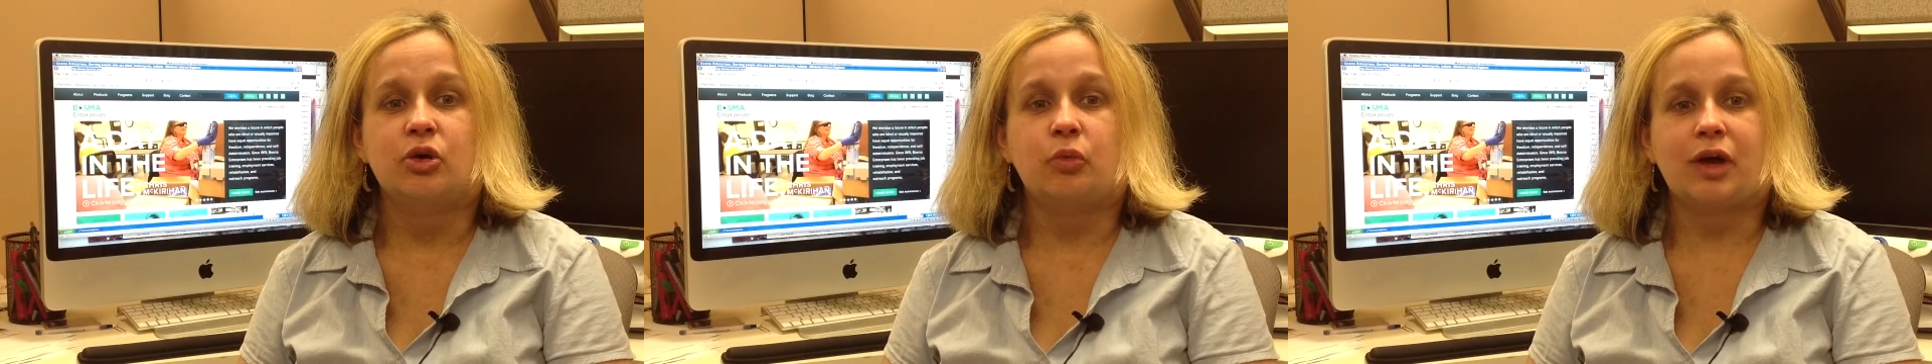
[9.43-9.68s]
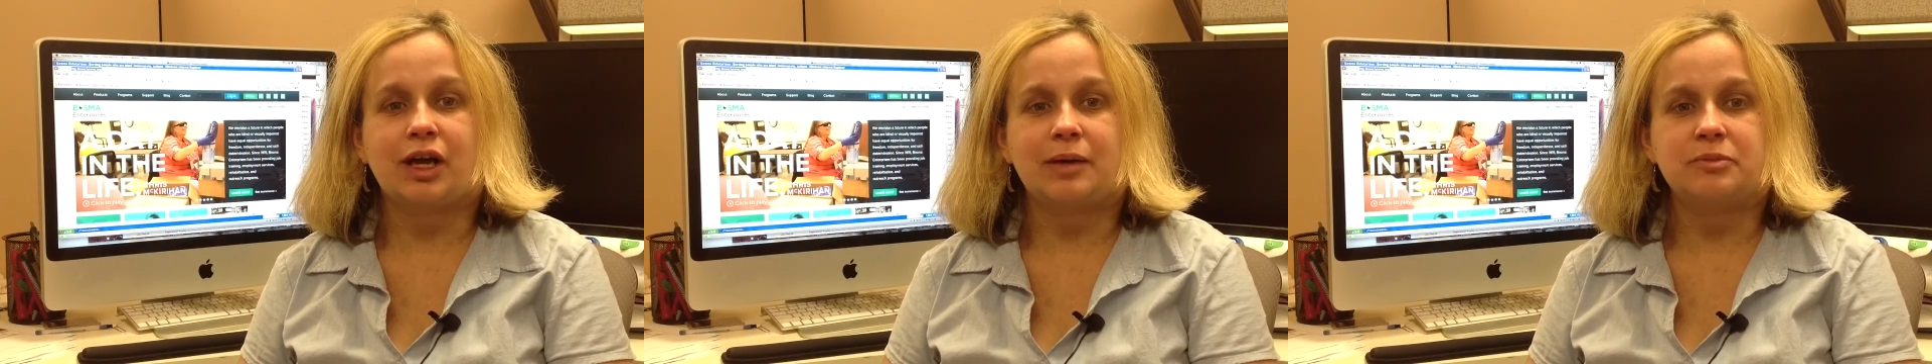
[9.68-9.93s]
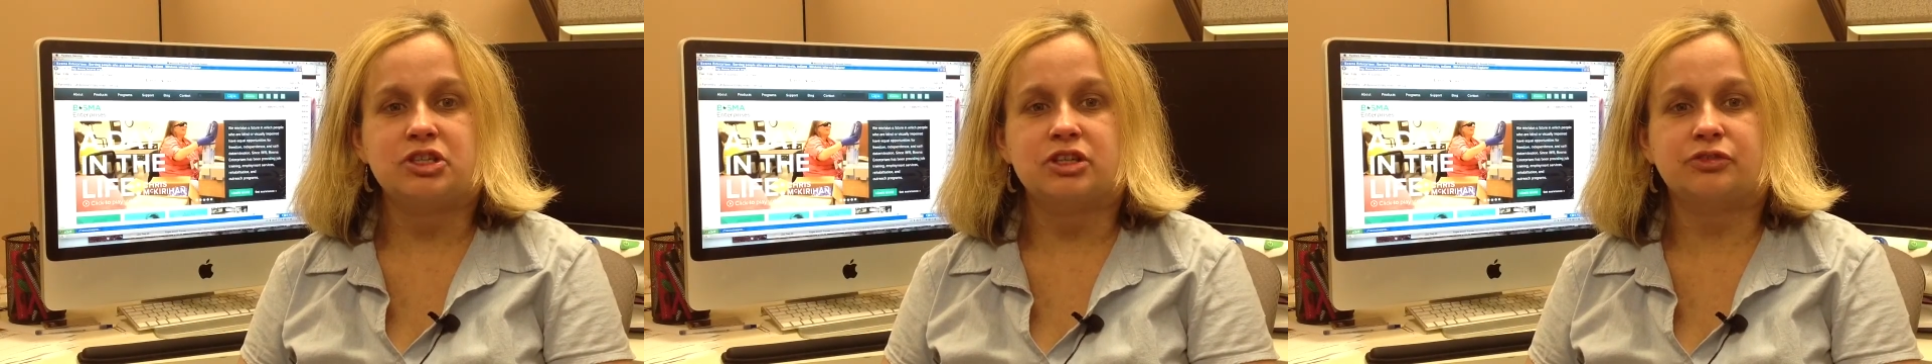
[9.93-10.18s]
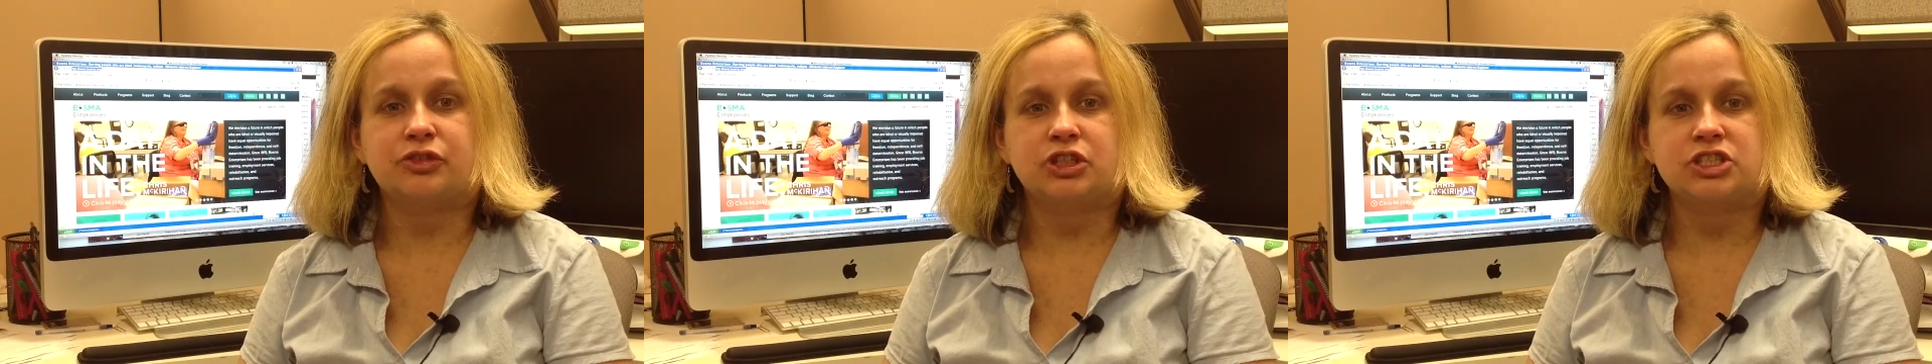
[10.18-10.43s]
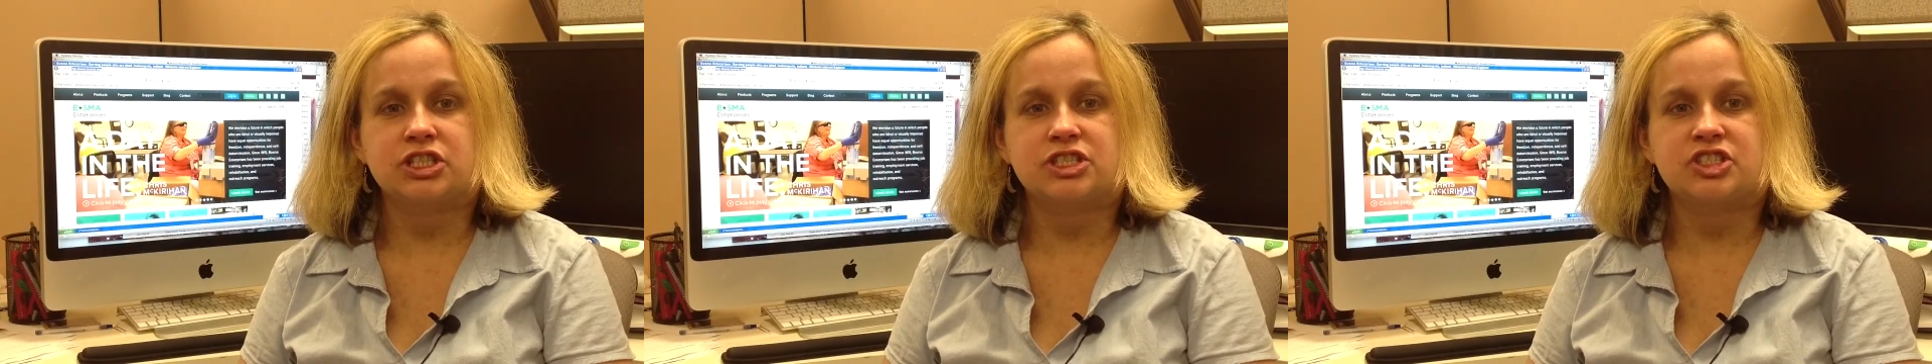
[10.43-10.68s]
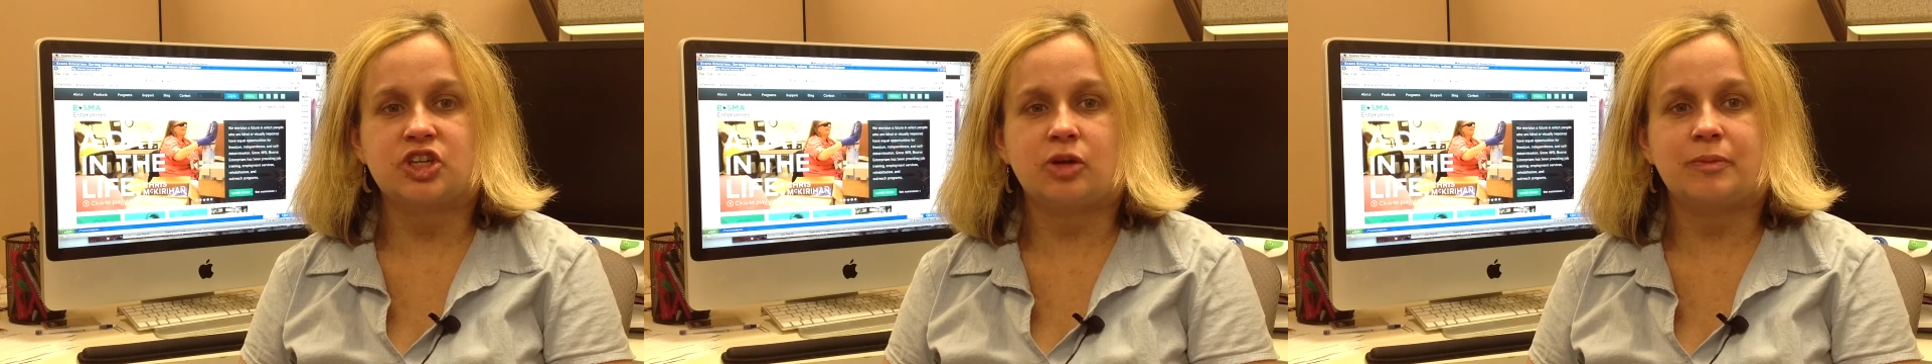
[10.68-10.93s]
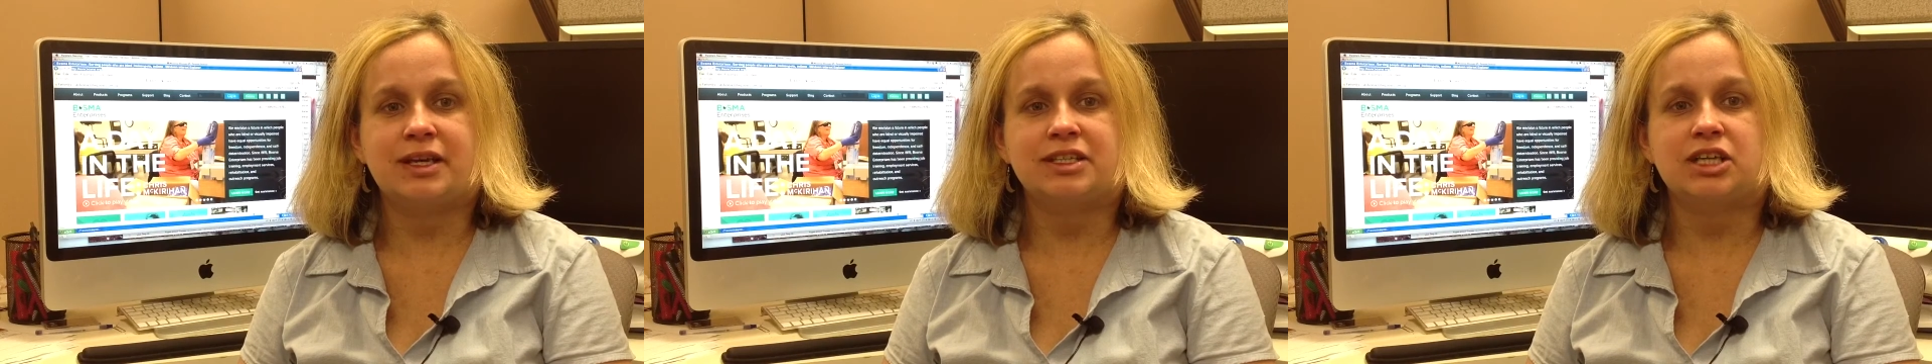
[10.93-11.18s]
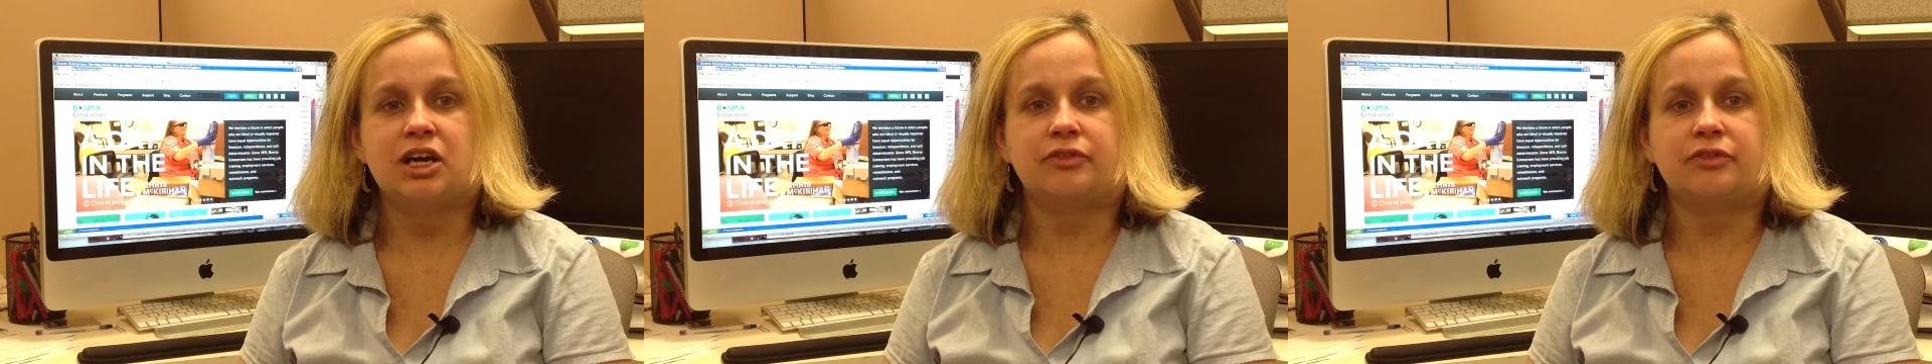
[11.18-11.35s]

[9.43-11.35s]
Welcome to the first installment